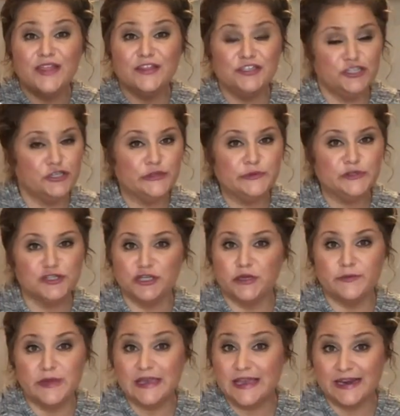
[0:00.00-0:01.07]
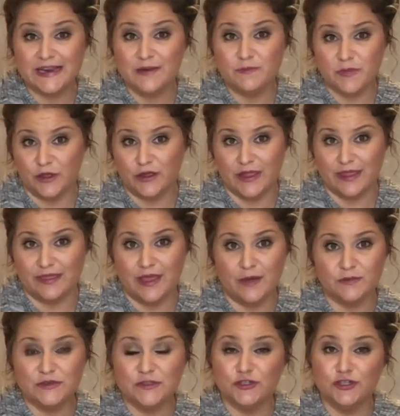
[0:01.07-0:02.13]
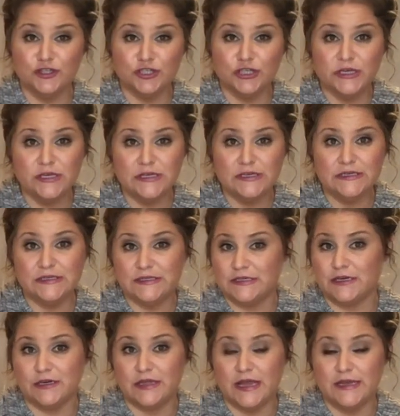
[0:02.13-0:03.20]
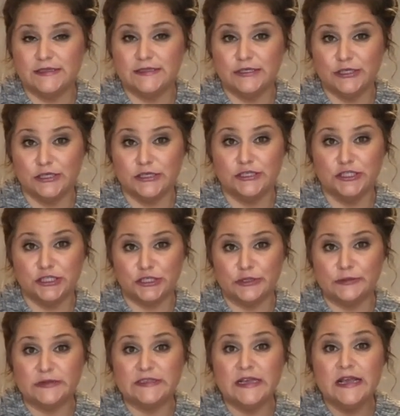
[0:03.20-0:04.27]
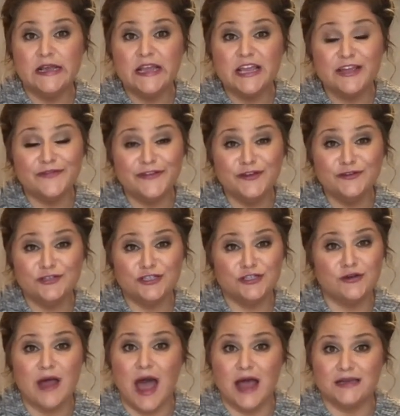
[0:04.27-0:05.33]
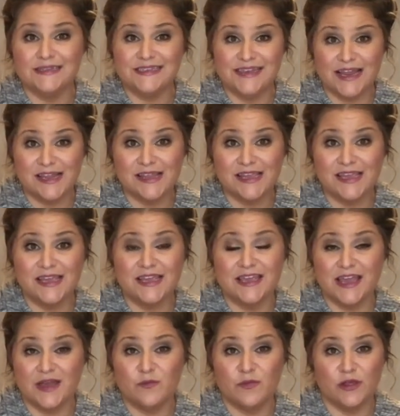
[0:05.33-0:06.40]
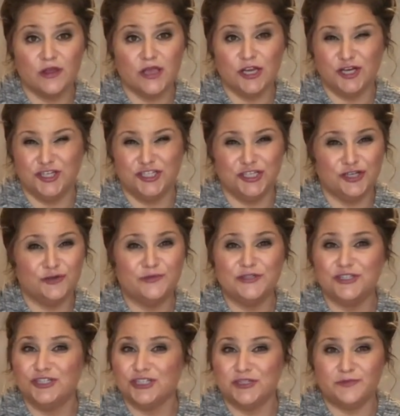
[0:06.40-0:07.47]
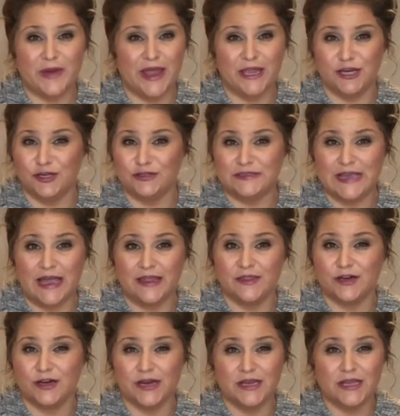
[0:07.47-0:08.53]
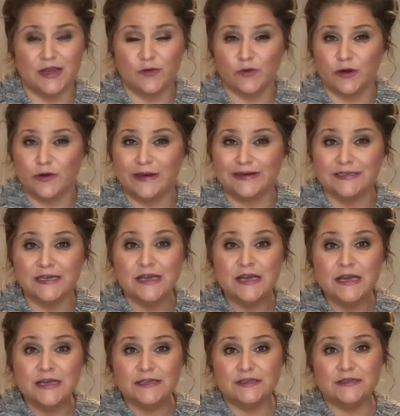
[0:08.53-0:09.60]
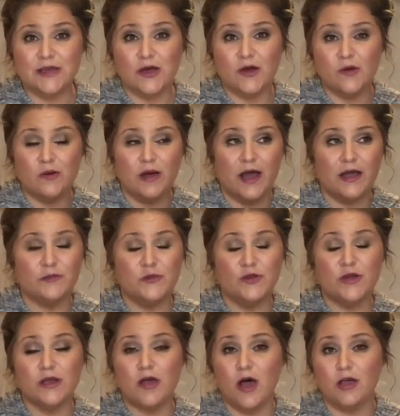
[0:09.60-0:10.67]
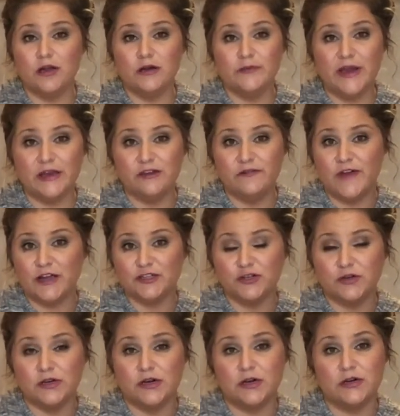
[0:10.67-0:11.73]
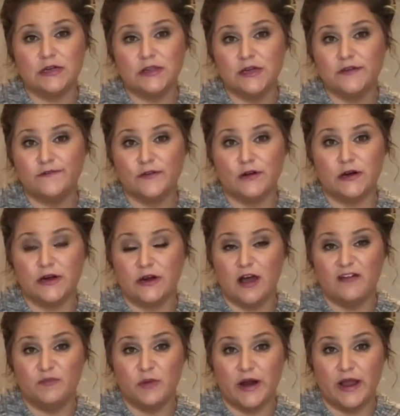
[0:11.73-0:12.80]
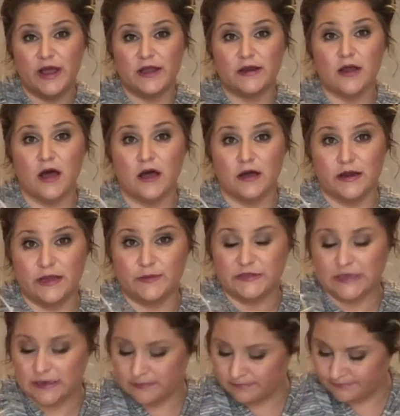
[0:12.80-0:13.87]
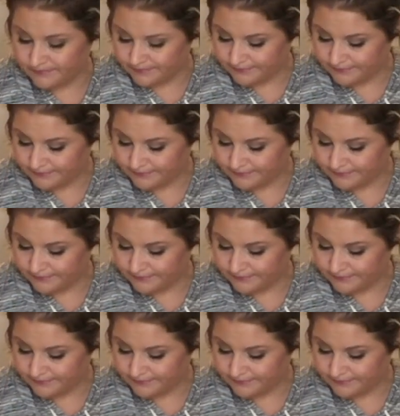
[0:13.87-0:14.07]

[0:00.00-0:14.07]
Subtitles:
The tubes shouldn't be getting milk in them, so you shouldn't need to sterilize your tubes. If you do accidentally get milk in your tubes, just buy a new set. They're gonna get ruined. So you can call your manufacturer or look for an off-brand on Amazon.